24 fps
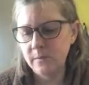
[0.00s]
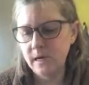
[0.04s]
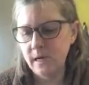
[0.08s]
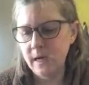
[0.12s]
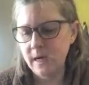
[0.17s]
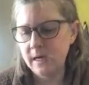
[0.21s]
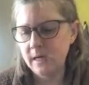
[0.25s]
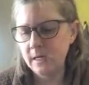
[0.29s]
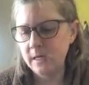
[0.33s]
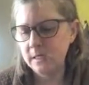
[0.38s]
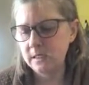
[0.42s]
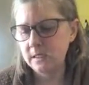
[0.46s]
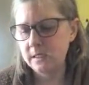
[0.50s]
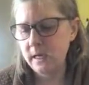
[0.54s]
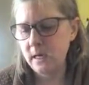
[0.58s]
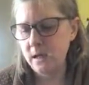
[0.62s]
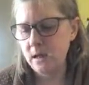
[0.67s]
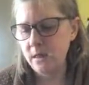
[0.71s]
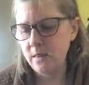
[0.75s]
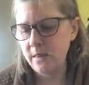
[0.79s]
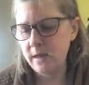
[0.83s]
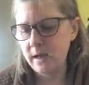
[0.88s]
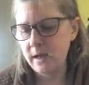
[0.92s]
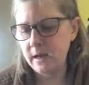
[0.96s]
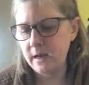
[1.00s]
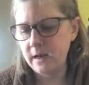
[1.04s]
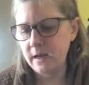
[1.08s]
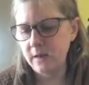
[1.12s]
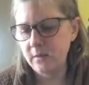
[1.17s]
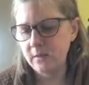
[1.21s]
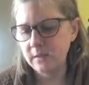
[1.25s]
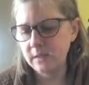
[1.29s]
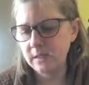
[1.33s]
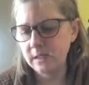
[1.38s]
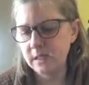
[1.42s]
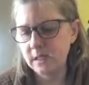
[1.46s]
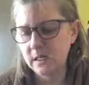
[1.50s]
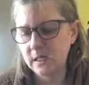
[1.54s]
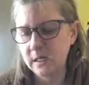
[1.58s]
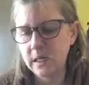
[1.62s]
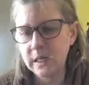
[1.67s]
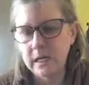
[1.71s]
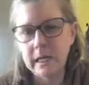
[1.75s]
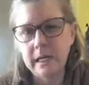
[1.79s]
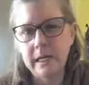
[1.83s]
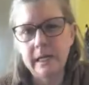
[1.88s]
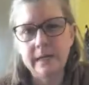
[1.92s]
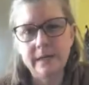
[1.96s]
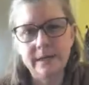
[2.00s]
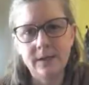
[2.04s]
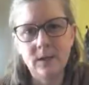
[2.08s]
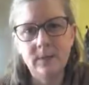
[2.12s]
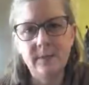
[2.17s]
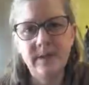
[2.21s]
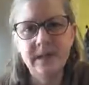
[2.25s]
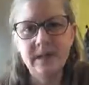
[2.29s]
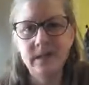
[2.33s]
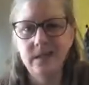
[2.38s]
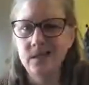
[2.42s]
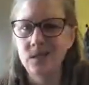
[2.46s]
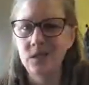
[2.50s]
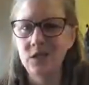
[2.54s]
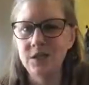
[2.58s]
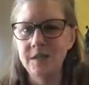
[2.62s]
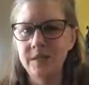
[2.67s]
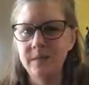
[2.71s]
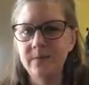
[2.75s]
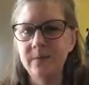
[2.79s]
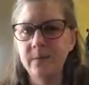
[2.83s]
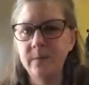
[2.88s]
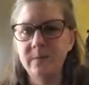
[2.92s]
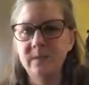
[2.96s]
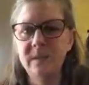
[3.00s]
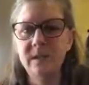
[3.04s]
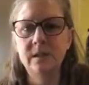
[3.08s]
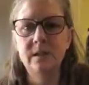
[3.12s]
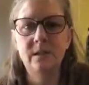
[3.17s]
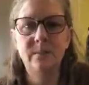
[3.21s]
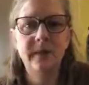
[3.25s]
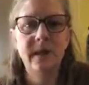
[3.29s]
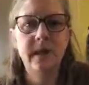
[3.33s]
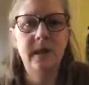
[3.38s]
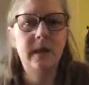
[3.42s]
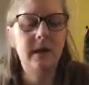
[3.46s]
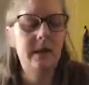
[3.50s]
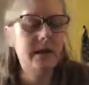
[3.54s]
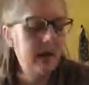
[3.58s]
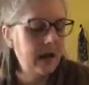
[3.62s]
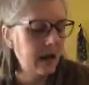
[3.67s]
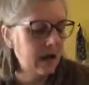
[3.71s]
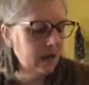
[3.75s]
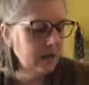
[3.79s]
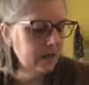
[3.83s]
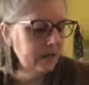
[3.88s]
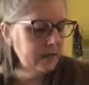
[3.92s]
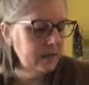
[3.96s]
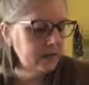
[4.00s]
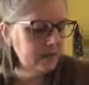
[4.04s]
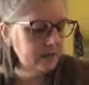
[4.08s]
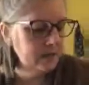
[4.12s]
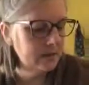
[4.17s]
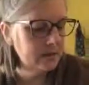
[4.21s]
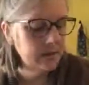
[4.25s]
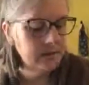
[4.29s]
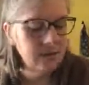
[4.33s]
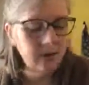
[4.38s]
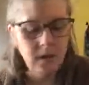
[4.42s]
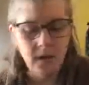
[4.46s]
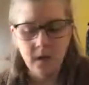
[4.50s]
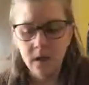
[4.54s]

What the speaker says: but I could tell that it's getting a little bit dingy from just being in the elements.